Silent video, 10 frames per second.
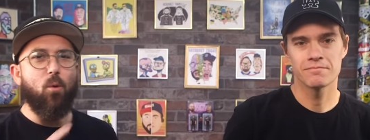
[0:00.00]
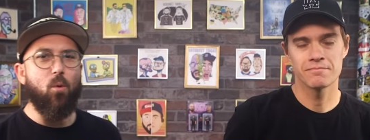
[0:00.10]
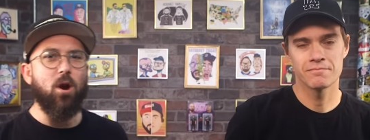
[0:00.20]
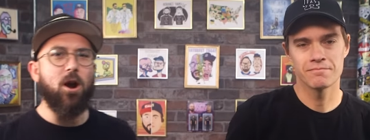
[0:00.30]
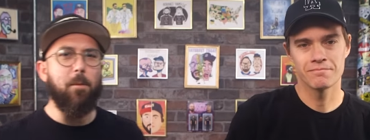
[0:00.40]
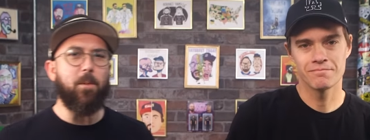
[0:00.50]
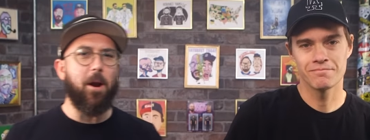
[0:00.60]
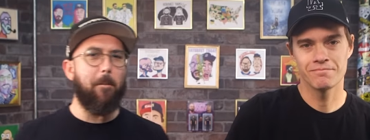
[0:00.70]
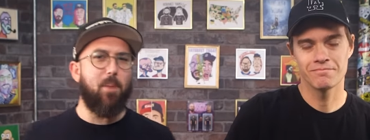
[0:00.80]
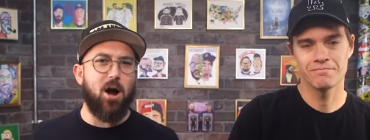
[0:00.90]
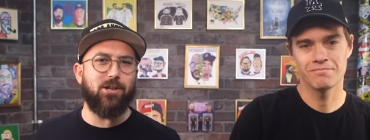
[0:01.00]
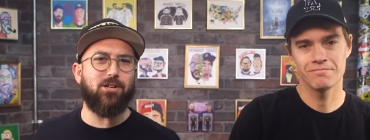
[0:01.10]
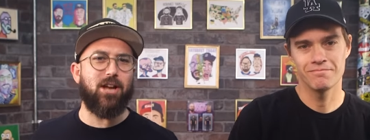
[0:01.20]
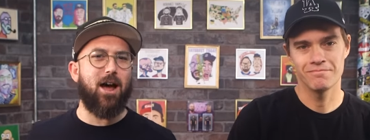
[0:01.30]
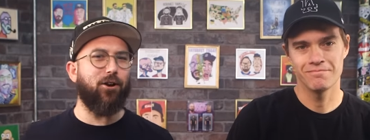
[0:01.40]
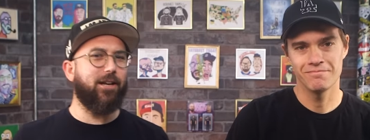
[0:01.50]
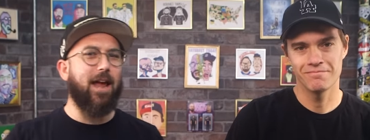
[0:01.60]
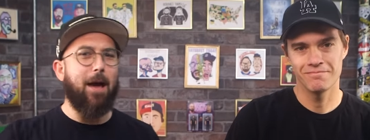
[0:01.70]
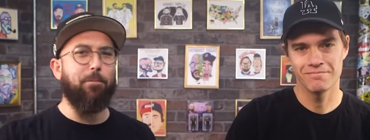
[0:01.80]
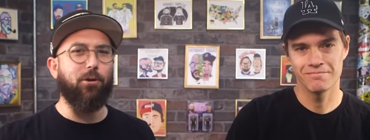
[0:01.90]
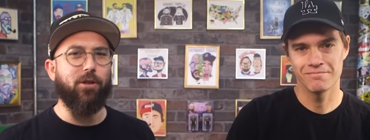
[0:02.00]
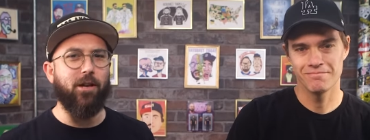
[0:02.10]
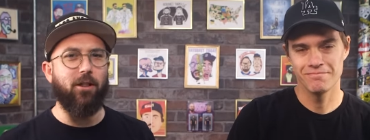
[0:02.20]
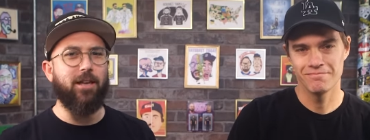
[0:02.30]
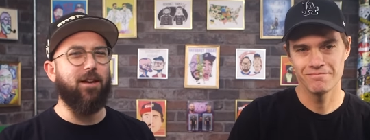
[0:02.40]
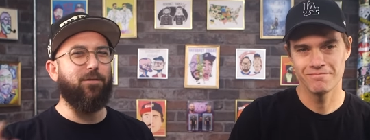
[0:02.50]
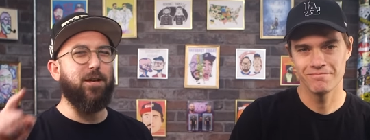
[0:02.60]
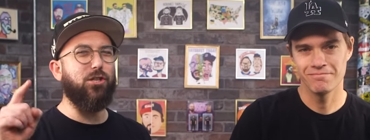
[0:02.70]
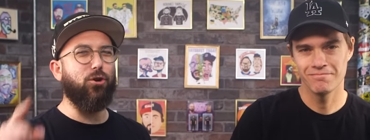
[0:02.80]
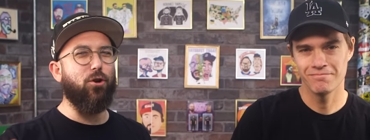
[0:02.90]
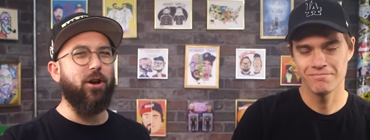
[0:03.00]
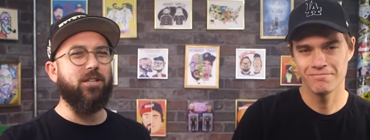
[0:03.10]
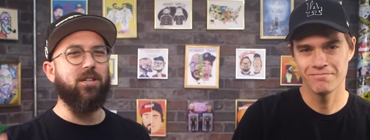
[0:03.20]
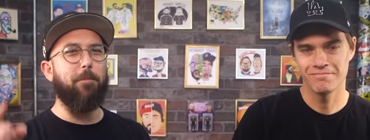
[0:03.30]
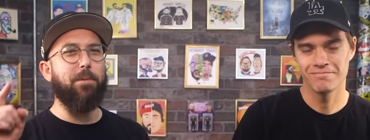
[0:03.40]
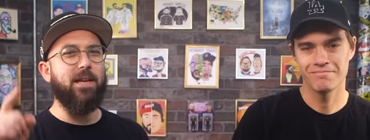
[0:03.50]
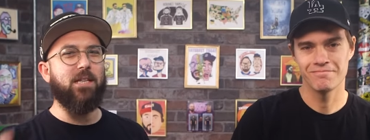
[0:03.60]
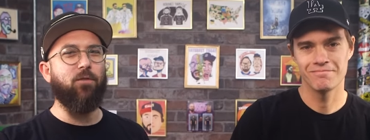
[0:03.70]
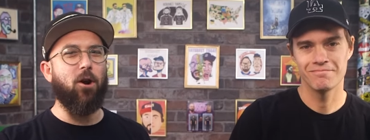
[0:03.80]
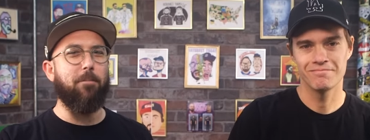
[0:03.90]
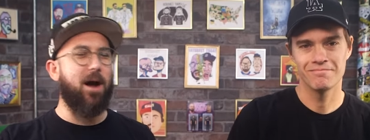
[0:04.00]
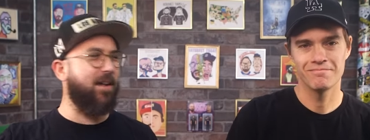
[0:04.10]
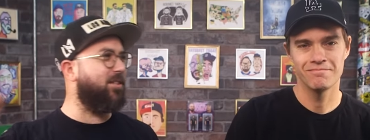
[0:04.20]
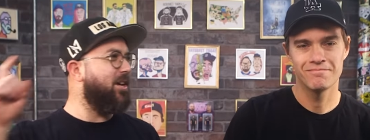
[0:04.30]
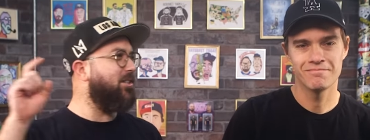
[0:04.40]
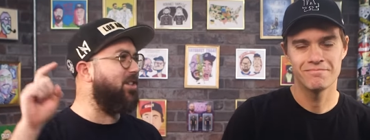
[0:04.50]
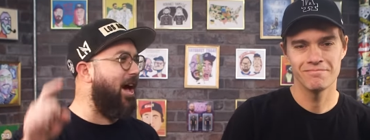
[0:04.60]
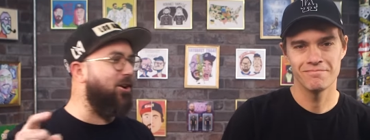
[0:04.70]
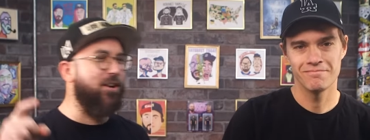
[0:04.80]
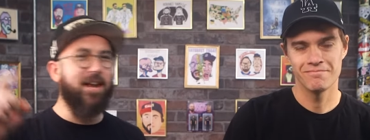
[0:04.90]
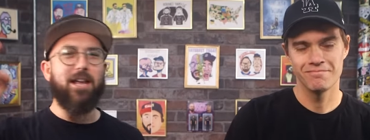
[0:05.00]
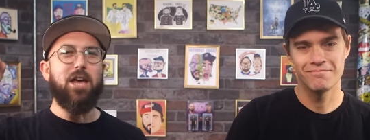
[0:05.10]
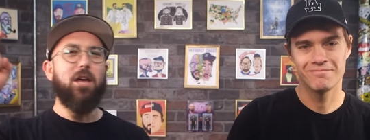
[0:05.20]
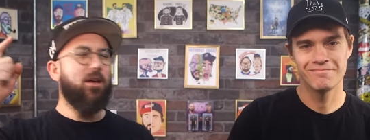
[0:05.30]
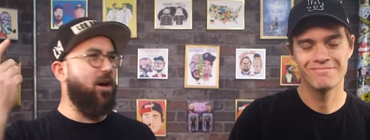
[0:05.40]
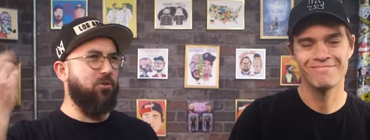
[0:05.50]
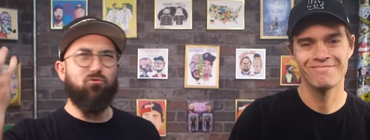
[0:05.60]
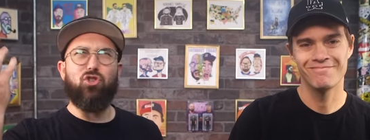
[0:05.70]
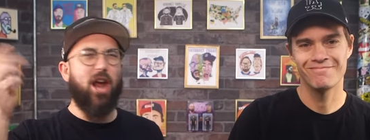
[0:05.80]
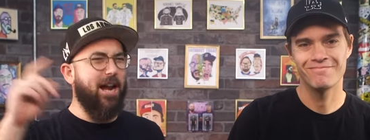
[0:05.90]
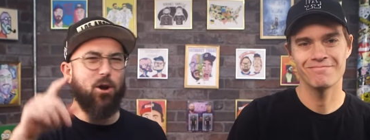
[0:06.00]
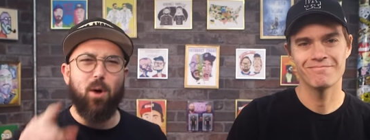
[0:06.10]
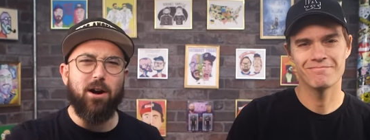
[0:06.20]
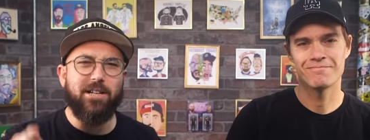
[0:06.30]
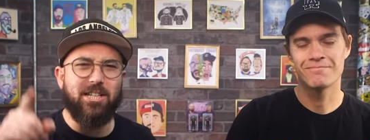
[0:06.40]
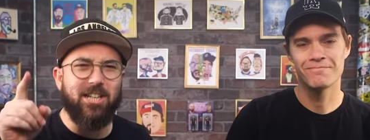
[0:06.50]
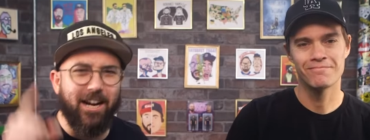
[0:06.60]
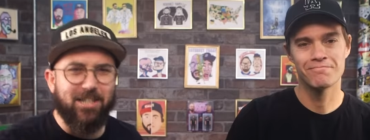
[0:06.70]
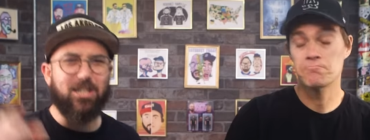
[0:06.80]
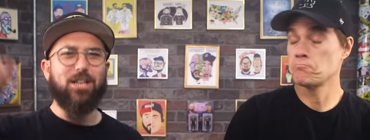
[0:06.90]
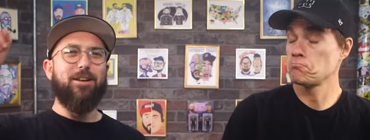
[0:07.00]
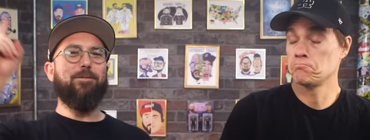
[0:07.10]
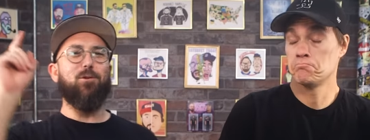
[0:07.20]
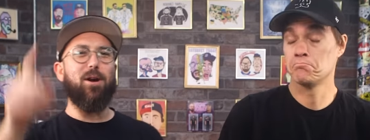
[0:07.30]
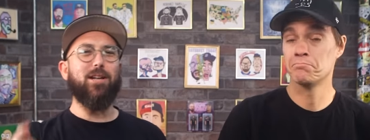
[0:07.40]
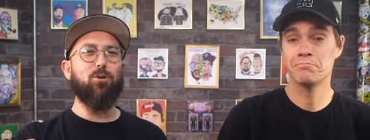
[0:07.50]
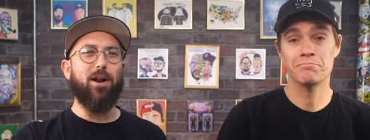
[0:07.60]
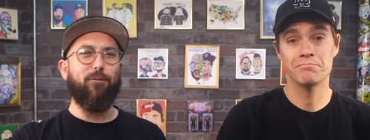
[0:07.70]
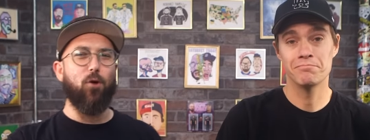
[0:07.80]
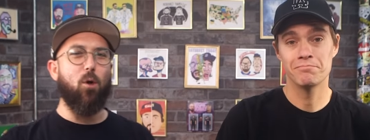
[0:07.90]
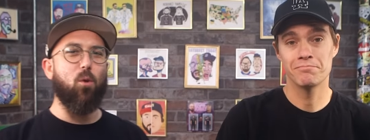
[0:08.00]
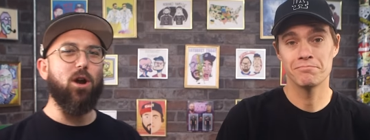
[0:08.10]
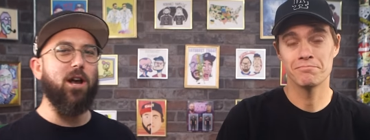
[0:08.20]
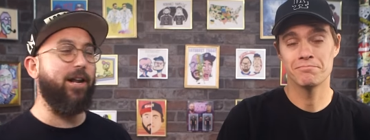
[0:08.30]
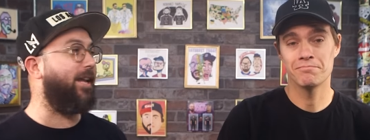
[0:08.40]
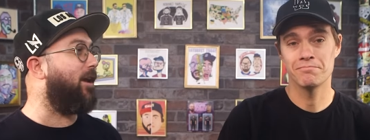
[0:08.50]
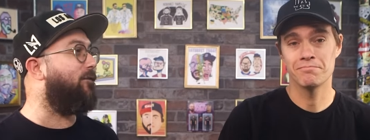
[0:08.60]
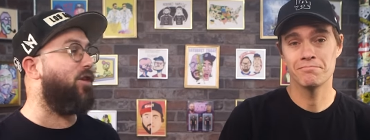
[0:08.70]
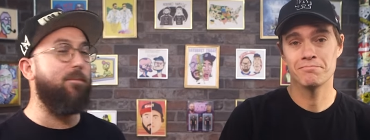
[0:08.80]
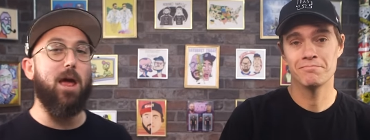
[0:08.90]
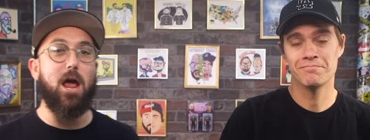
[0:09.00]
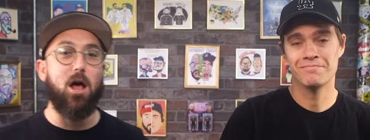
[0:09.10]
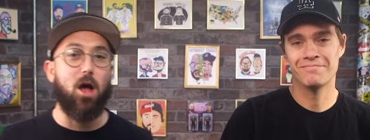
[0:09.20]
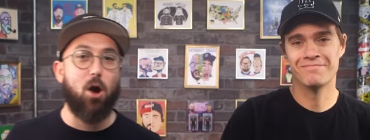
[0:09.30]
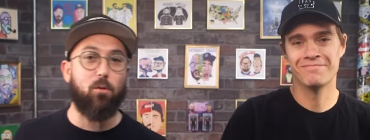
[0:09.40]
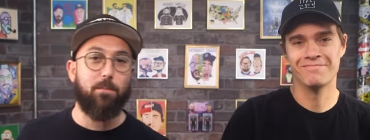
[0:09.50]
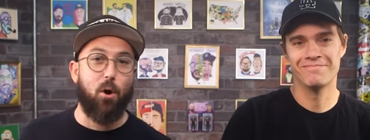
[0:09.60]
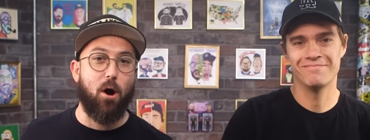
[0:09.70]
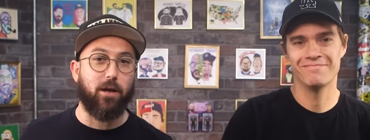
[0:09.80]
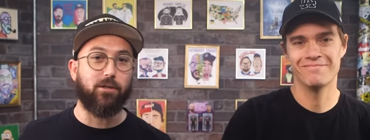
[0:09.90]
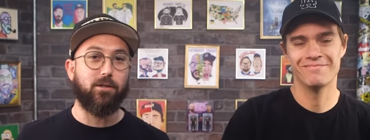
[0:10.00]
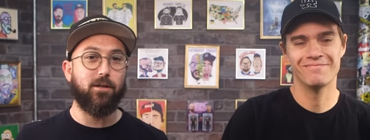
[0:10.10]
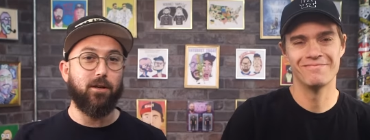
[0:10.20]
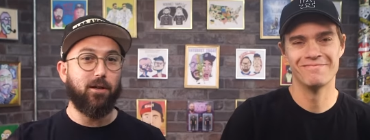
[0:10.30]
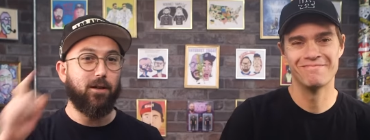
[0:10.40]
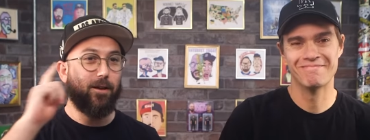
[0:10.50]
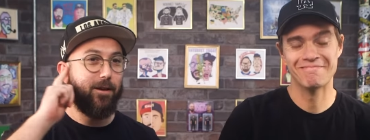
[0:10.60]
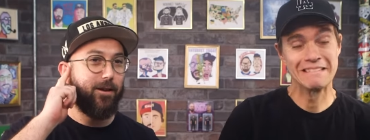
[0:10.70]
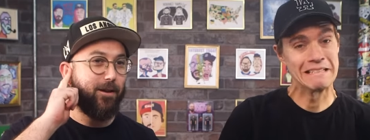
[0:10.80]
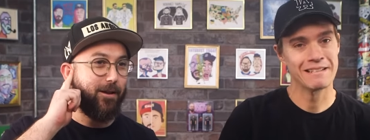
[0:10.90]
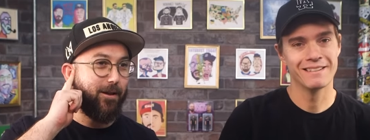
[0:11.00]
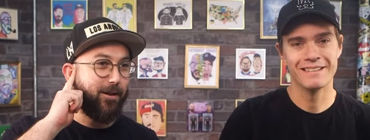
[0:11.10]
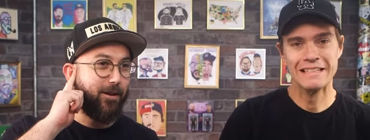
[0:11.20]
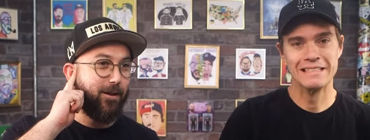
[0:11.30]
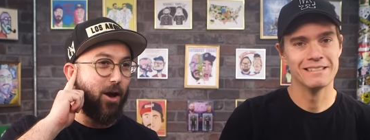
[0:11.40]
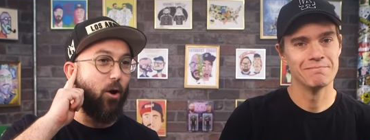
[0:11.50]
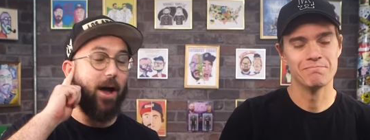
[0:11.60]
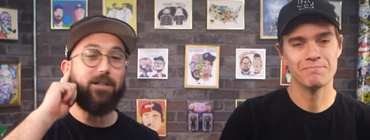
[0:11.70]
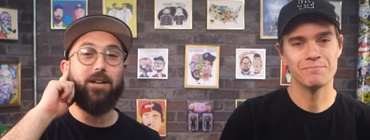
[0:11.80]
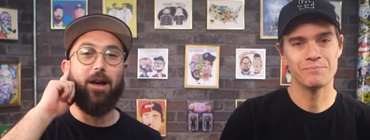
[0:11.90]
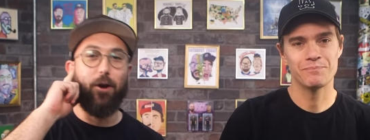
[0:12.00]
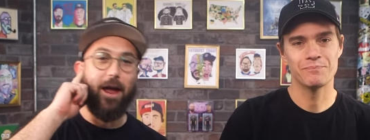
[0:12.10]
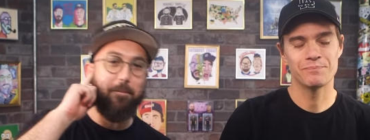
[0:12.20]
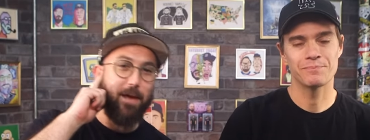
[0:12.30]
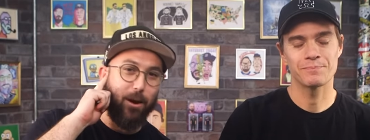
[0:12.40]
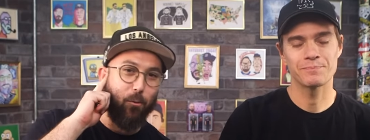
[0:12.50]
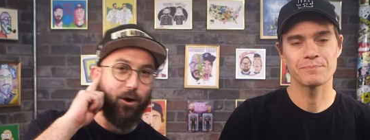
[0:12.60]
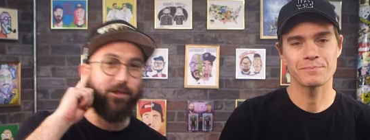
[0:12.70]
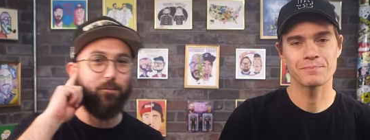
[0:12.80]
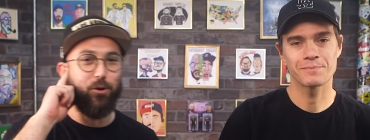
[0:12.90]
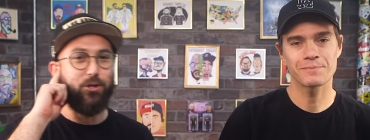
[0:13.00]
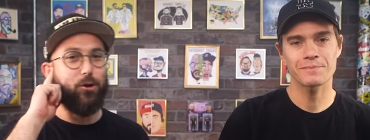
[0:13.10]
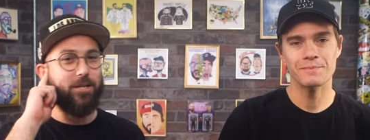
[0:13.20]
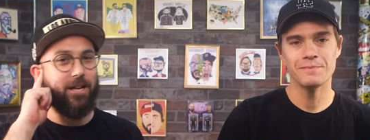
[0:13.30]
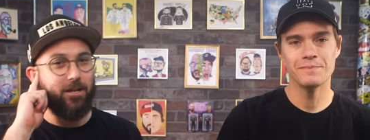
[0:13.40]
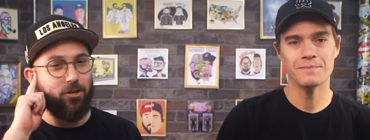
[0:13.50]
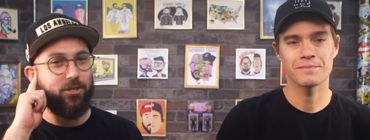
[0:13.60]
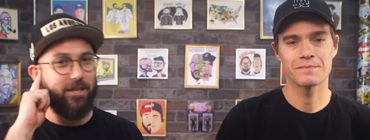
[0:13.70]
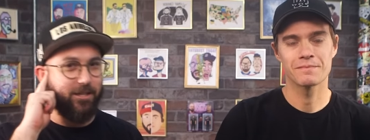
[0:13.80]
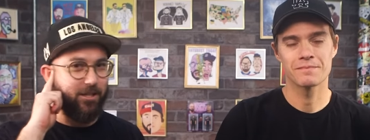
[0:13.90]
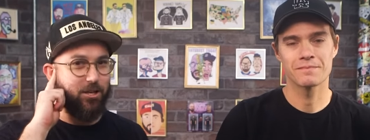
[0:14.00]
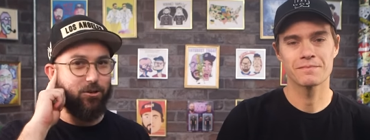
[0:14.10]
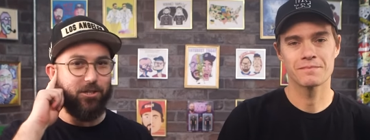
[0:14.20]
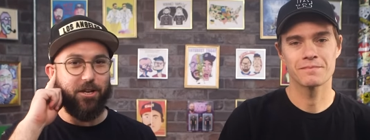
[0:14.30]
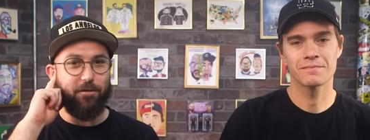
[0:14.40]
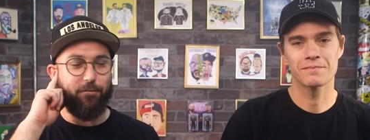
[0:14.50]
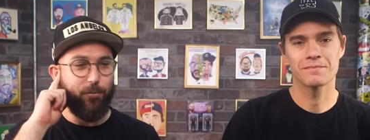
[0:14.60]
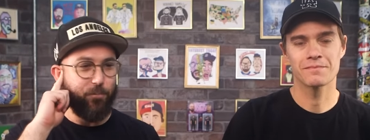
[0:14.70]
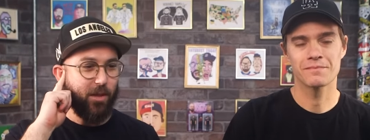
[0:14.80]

Speaker 1: we're gonna march down to Capitol Hill and give these crooks a piece of our minds. Saturday, uh, January 6th, 2024, we're gonna give them hell, aren't we, boys? Oh, actually, okay, I'm getting word that what George Santos is accused of